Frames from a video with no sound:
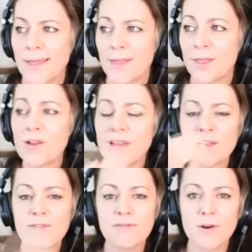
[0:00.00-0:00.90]

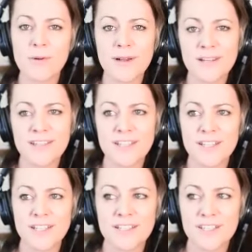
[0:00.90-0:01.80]
looking forward
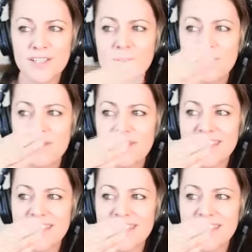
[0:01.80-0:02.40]
to